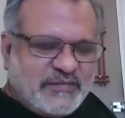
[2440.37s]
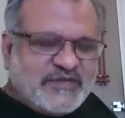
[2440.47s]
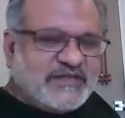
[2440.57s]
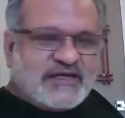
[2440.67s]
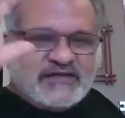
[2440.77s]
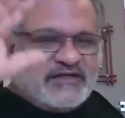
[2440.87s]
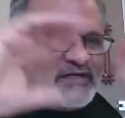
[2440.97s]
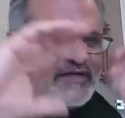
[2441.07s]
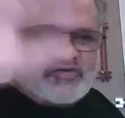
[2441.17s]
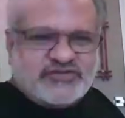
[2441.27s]
I mean,
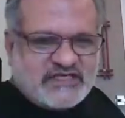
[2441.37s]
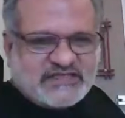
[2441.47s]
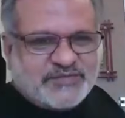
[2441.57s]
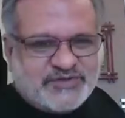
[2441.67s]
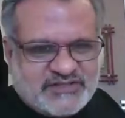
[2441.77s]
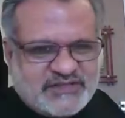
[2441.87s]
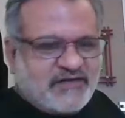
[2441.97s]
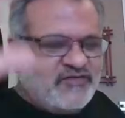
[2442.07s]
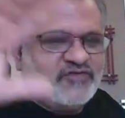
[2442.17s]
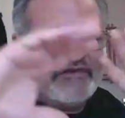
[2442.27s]
there are of course exceptions. There
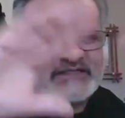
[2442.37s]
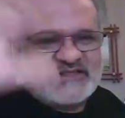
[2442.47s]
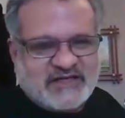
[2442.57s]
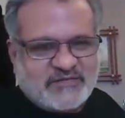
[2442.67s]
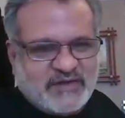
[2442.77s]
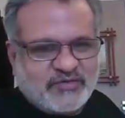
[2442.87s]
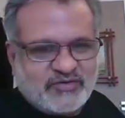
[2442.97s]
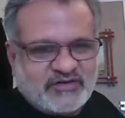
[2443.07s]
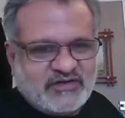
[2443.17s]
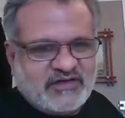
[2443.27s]
are a few excellent
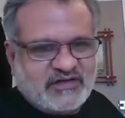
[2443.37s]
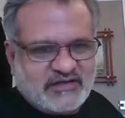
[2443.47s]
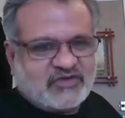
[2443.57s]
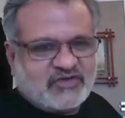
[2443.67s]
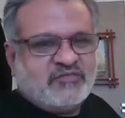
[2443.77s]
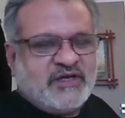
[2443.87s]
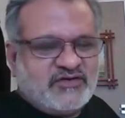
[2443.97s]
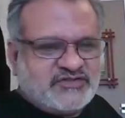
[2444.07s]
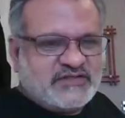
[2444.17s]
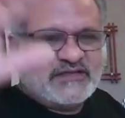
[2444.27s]
people, and I don't
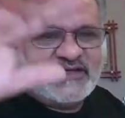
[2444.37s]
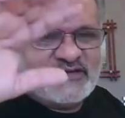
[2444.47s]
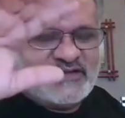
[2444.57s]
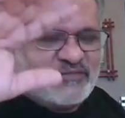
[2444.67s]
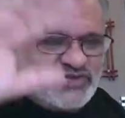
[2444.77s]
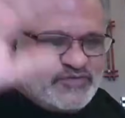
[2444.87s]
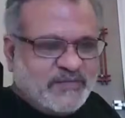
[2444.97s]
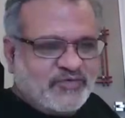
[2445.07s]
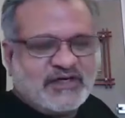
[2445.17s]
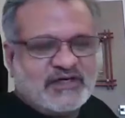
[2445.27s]
mean to say that
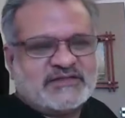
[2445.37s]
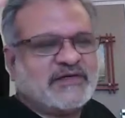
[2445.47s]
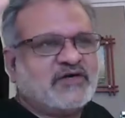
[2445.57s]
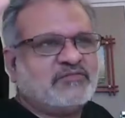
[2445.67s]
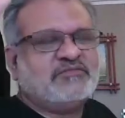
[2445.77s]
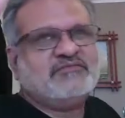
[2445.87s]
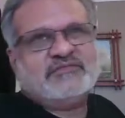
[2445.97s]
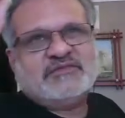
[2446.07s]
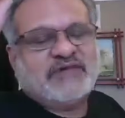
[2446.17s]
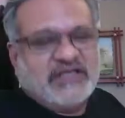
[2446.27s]
people are somehow
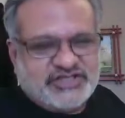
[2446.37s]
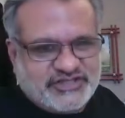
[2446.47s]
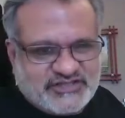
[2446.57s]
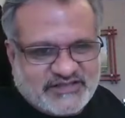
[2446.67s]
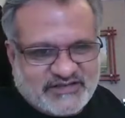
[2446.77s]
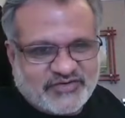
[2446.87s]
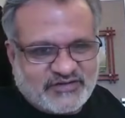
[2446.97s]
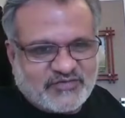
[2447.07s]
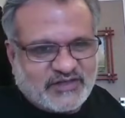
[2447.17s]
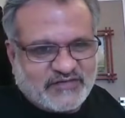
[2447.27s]
malicious in
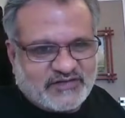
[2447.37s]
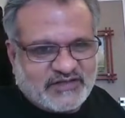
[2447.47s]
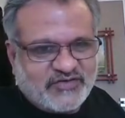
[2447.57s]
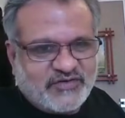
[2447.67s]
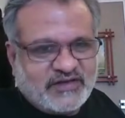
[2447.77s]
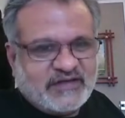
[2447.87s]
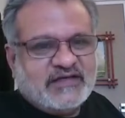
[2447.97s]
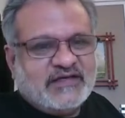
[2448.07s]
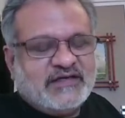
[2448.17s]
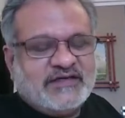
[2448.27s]
doing whatever they're doing.
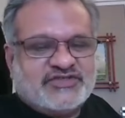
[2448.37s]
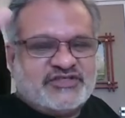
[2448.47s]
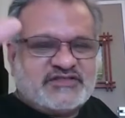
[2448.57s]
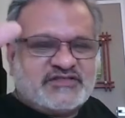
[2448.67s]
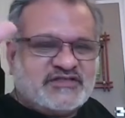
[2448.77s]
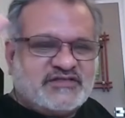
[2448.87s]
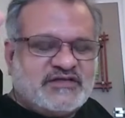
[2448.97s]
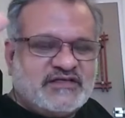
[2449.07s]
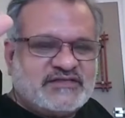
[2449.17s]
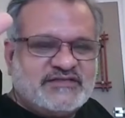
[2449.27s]
It's just that
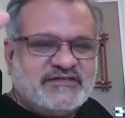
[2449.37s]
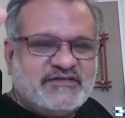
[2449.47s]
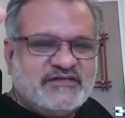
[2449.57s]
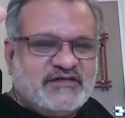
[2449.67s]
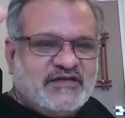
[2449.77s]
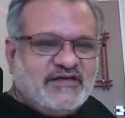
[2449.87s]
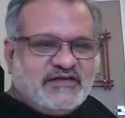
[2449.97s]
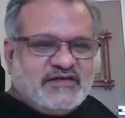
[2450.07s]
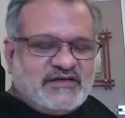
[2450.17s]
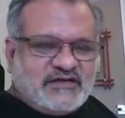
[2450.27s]
it's
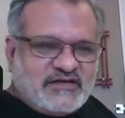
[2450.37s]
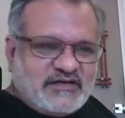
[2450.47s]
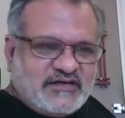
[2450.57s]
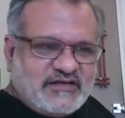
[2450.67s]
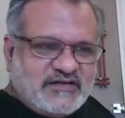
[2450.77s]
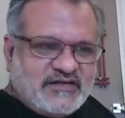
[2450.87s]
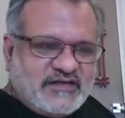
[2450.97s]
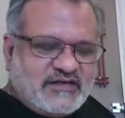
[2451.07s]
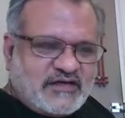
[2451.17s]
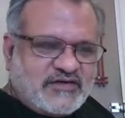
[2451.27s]

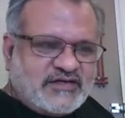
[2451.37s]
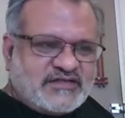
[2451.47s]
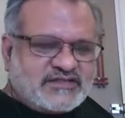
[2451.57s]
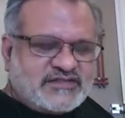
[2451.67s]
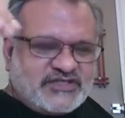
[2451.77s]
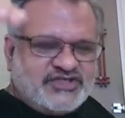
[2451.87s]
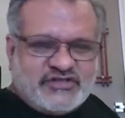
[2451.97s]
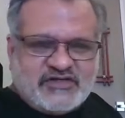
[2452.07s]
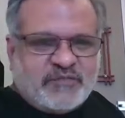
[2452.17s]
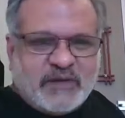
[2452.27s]
the current
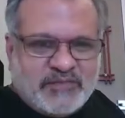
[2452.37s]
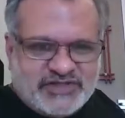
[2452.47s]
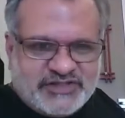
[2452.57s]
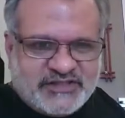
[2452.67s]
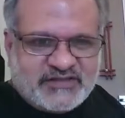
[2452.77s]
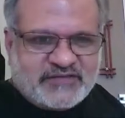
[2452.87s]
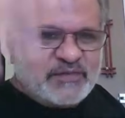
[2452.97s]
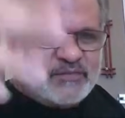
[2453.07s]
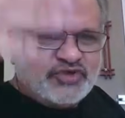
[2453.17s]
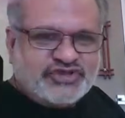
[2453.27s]
structure of publishing,
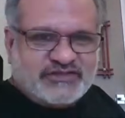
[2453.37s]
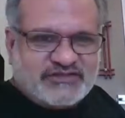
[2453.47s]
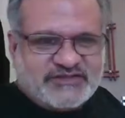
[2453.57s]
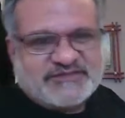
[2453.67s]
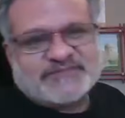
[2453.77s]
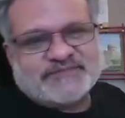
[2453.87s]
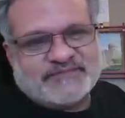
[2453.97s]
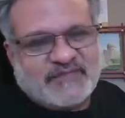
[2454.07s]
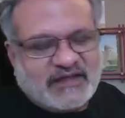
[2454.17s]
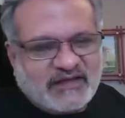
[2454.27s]
promotions,
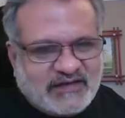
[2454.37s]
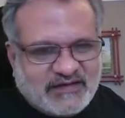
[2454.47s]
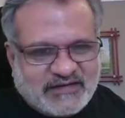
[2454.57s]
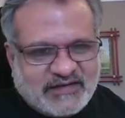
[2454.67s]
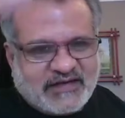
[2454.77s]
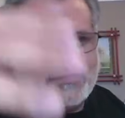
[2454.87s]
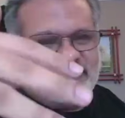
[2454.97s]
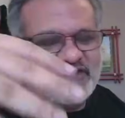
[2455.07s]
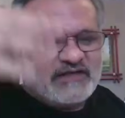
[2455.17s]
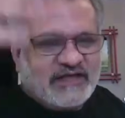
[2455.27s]
getting
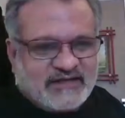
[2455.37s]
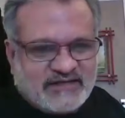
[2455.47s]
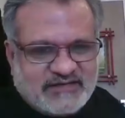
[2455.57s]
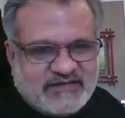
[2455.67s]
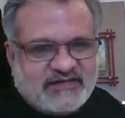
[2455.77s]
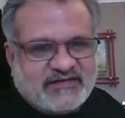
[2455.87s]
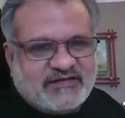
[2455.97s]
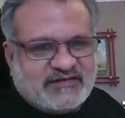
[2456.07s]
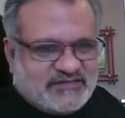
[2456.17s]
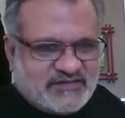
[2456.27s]
funding,
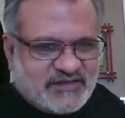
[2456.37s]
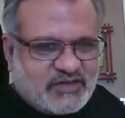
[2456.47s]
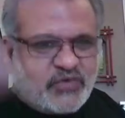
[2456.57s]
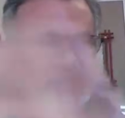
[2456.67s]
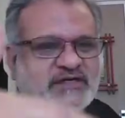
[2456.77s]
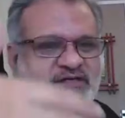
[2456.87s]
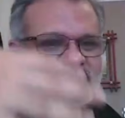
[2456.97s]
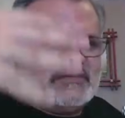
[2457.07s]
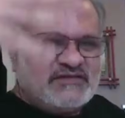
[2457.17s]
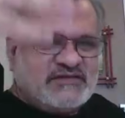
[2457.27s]
require
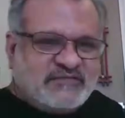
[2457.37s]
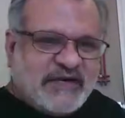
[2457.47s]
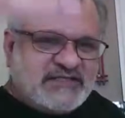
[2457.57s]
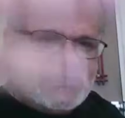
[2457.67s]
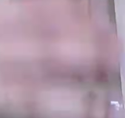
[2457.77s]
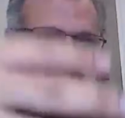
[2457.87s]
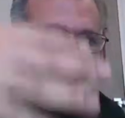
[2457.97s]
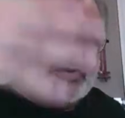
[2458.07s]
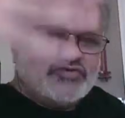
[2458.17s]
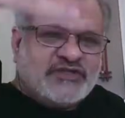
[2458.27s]
manages
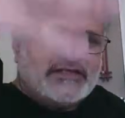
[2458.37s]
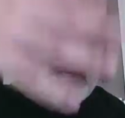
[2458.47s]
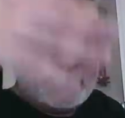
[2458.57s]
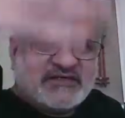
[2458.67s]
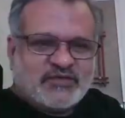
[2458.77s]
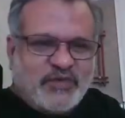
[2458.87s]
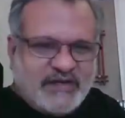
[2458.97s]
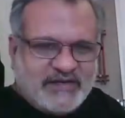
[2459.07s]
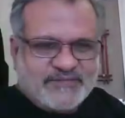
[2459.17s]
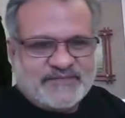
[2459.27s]
them to do things in a certain
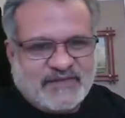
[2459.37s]
way.